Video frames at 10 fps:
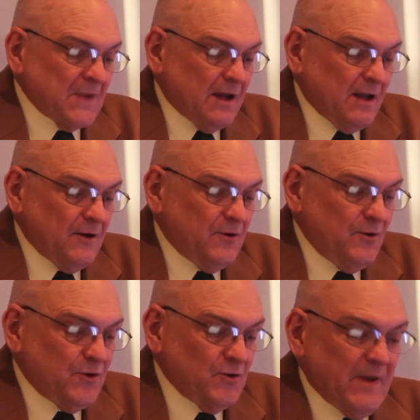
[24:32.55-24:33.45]
uh,
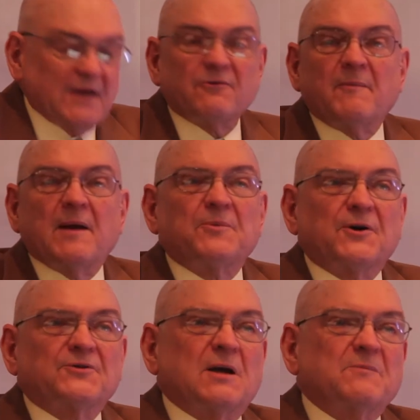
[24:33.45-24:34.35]
who you may
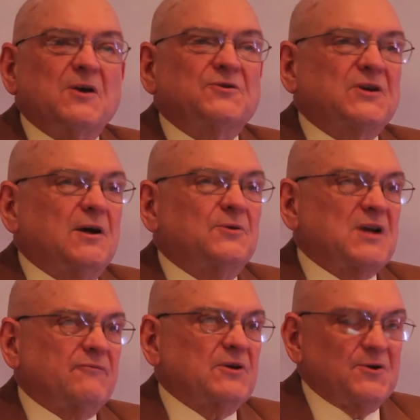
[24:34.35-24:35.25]
remember some years ago,
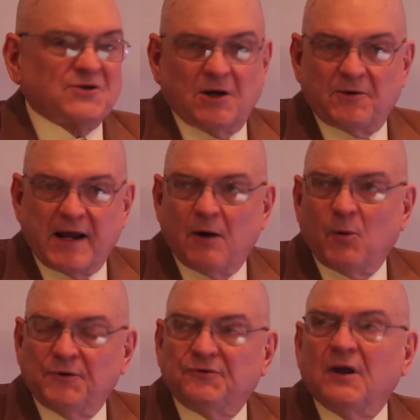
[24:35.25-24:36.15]
several years ago now,
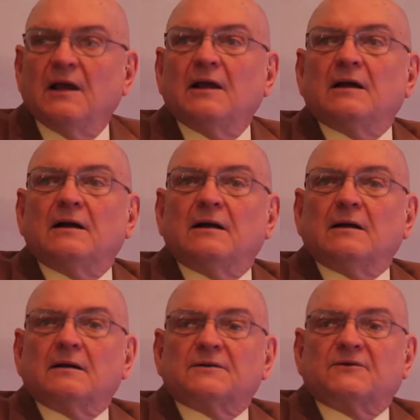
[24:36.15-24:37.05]
was
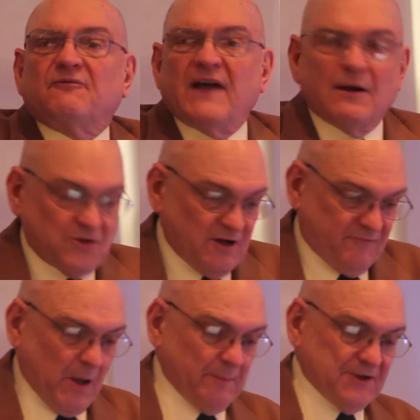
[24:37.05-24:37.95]
Uh, found to have
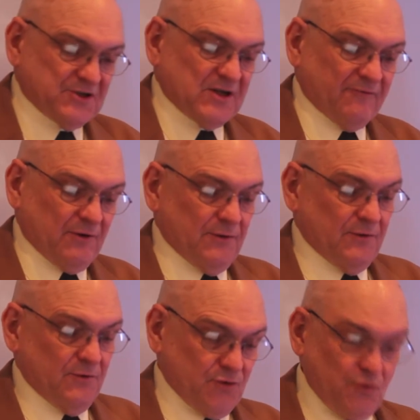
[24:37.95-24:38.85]
published several,
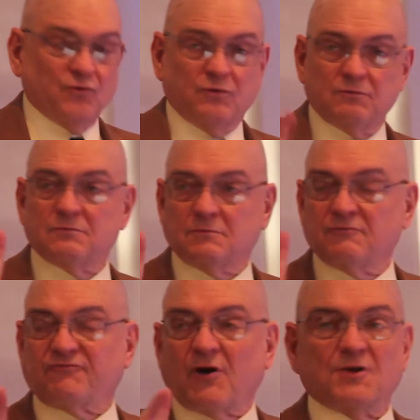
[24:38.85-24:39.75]
two
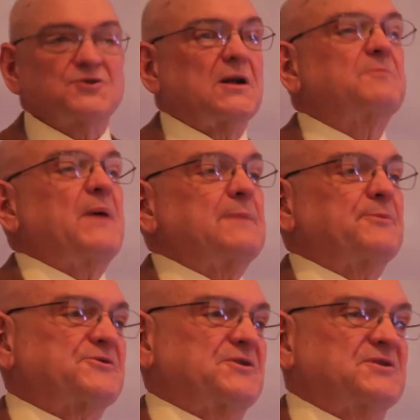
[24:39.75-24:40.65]
fraudulent
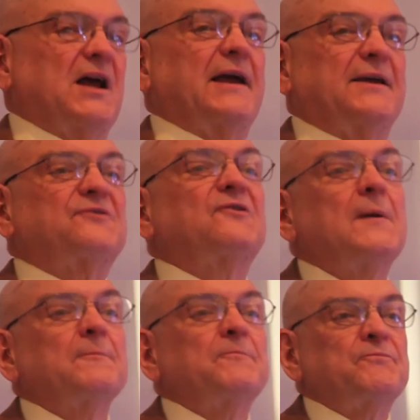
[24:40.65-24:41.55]
papers in Science
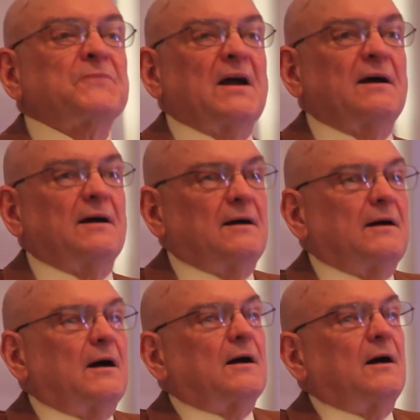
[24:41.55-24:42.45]
uh,
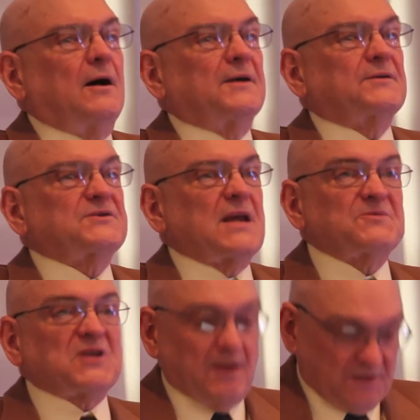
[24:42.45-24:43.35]
on
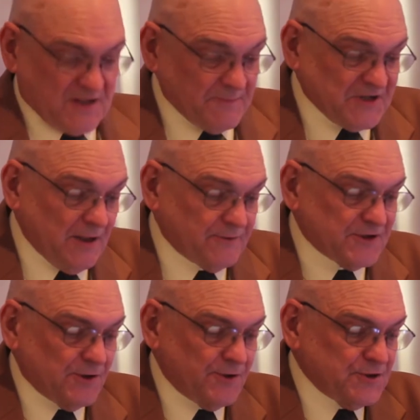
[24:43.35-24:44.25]
stem cell, stem cell
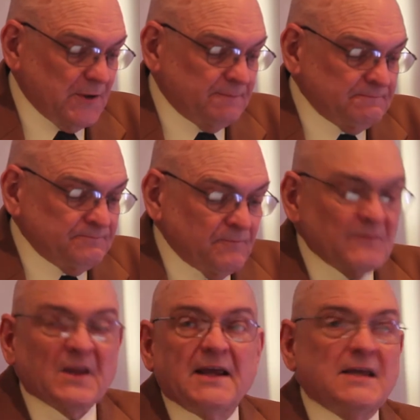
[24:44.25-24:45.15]
research.
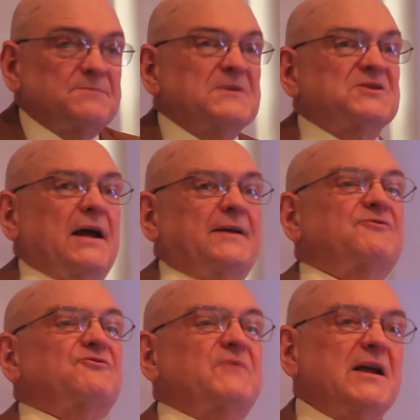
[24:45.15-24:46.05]
He's been cited
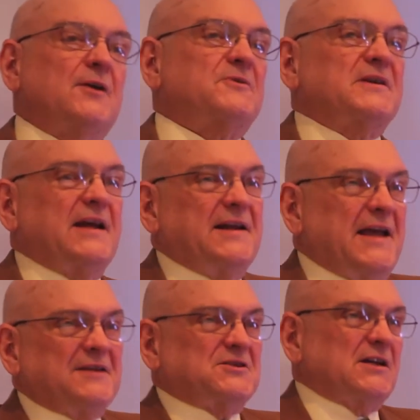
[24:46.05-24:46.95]
three hundred
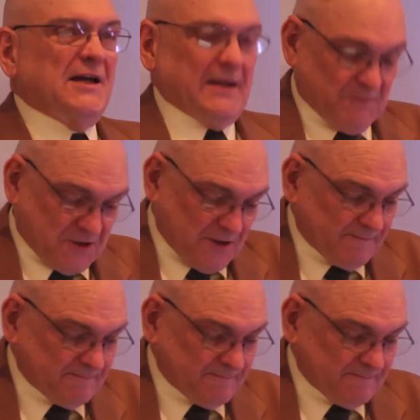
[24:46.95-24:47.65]
eighty-eight times.